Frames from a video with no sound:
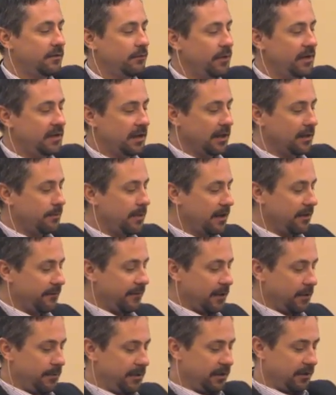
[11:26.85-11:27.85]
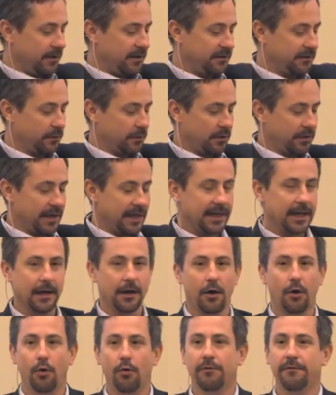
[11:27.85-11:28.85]
We talked about the variability of soil, and I got
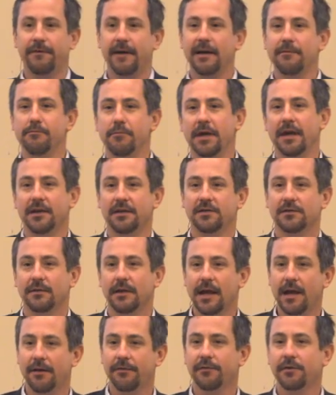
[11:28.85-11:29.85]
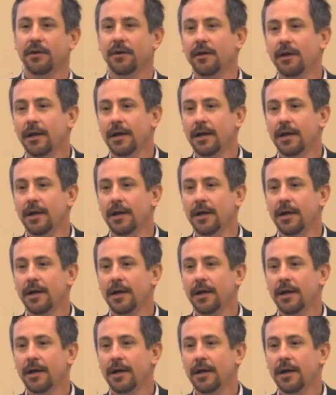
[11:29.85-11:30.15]
a whole five minutes left.